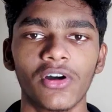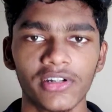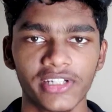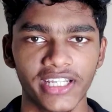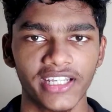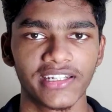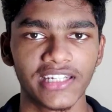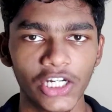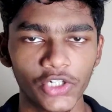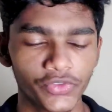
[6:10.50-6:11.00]

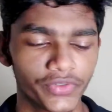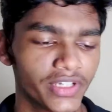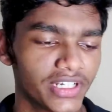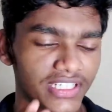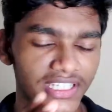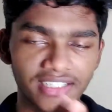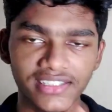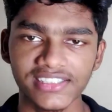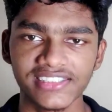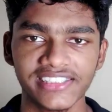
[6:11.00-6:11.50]
alright now if you are
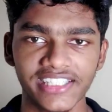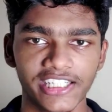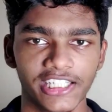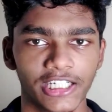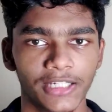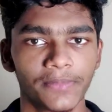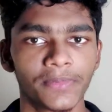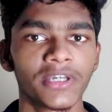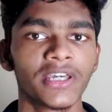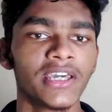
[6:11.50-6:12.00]
done the
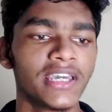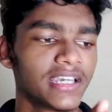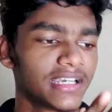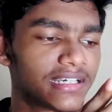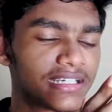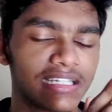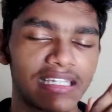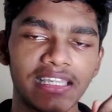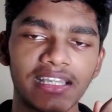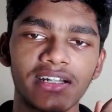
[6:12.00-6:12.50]
setup
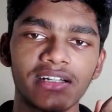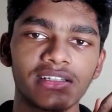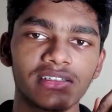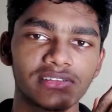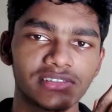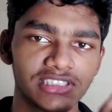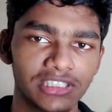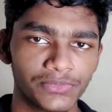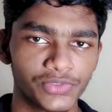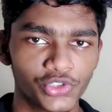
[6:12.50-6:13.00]

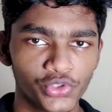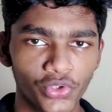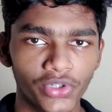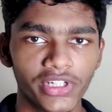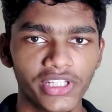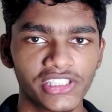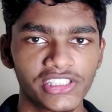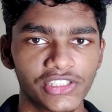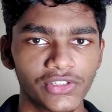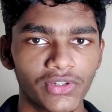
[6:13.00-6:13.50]
cleared some
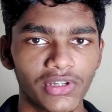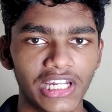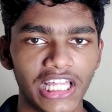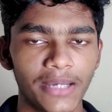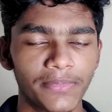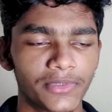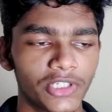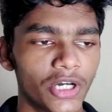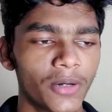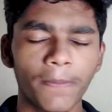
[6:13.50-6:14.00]
storage in your
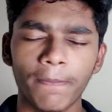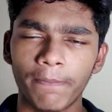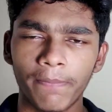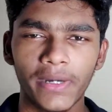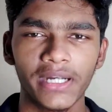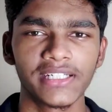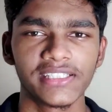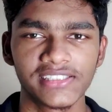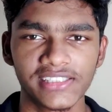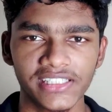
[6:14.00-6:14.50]
laptop
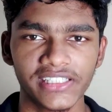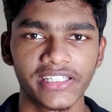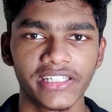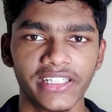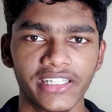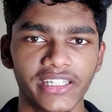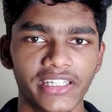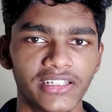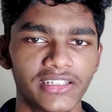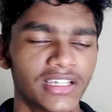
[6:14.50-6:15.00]

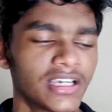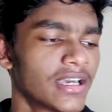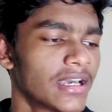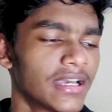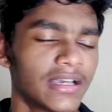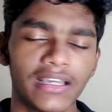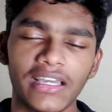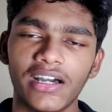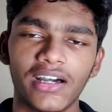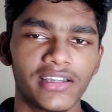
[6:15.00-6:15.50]
partitioned it
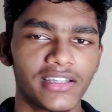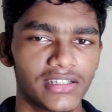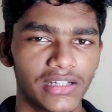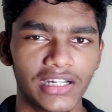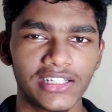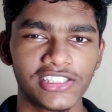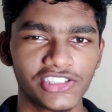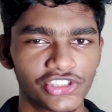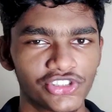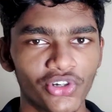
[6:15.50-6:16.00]
uh,
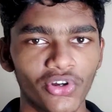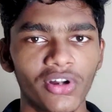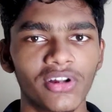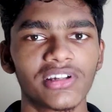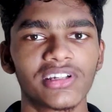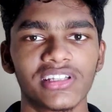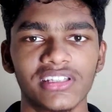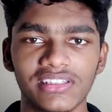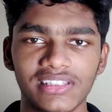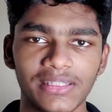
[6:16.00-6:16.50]

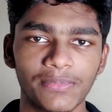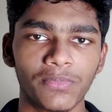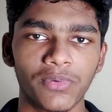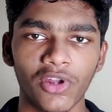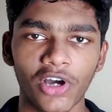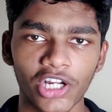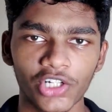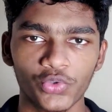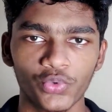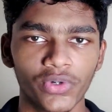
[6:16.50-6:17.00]
uninstalled the
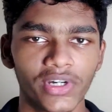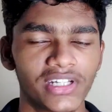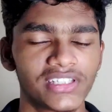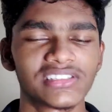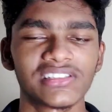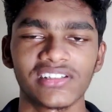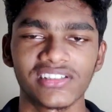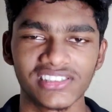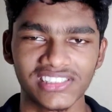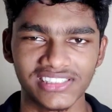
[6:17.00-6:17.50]

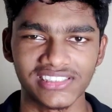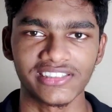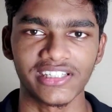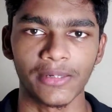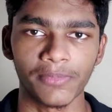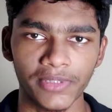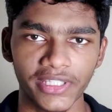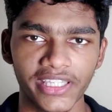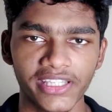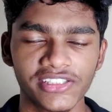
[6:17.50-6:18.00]
bloatwares unnecessary
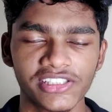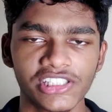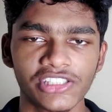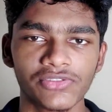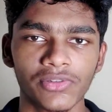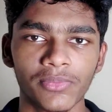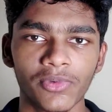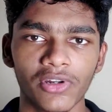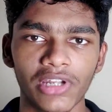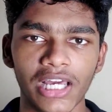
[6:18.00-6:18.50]

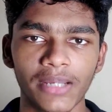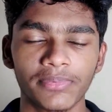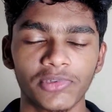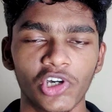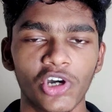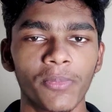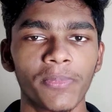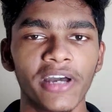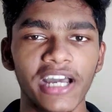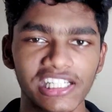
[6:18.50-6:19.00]
applications from our
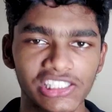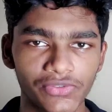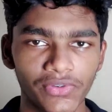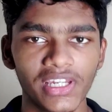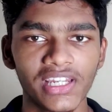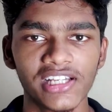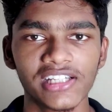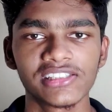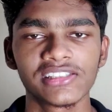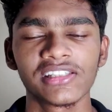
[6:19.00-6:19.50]
laptop as
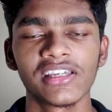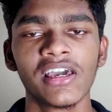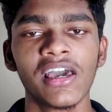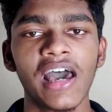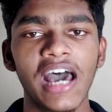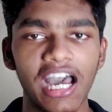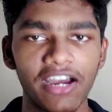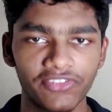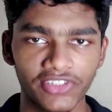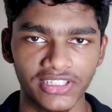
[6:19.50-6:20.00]
well as
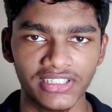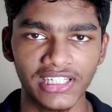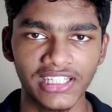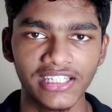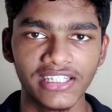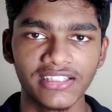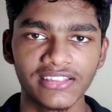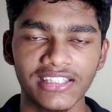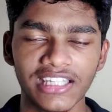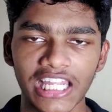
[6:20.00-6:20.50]
after
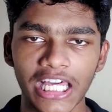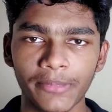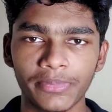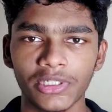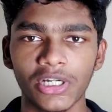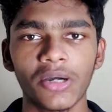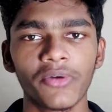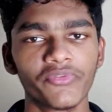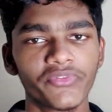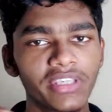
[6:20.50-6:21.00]
cleaning the
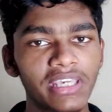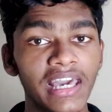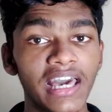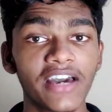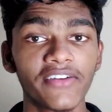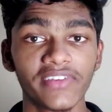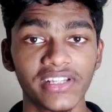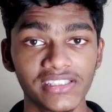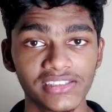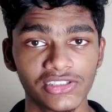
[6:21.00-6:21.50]
laptop we
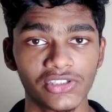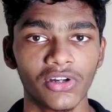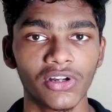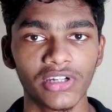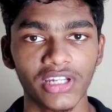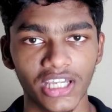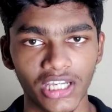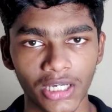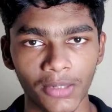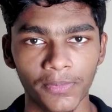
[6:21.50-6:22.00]
have
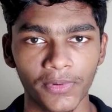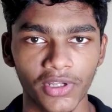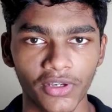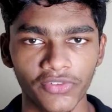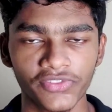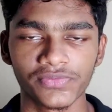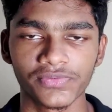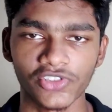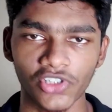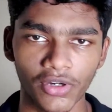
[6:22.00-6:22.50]
installed a couple
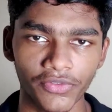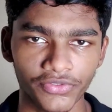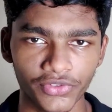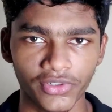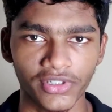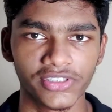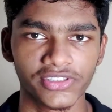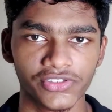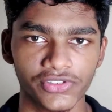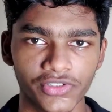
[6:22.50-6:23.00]
of
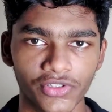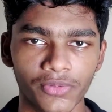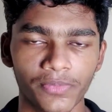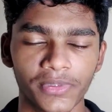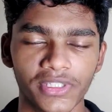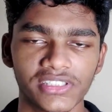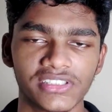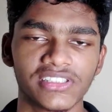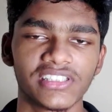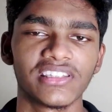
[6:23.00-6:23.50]
softwares into our
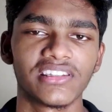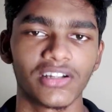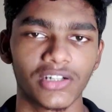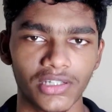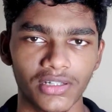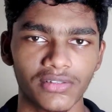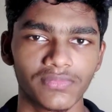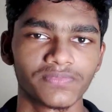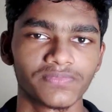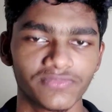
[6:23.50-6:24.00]
pc
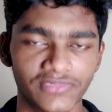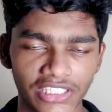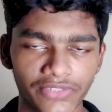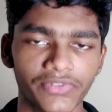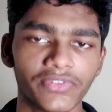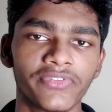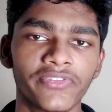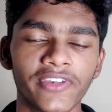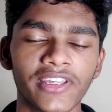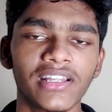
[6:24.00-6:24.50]
that are
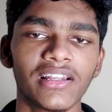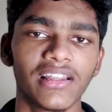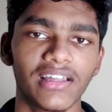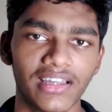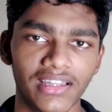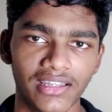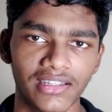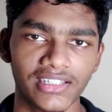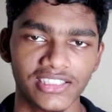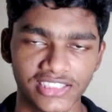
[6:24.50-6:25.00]
that we feel
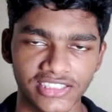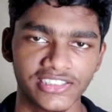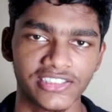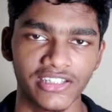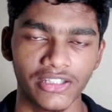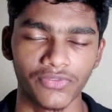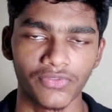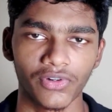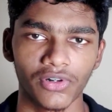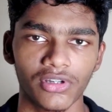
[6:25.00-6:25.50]
uh,
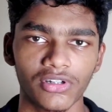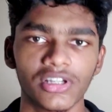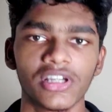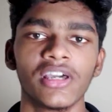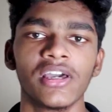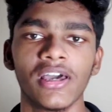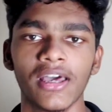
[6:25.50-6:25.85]
necessary for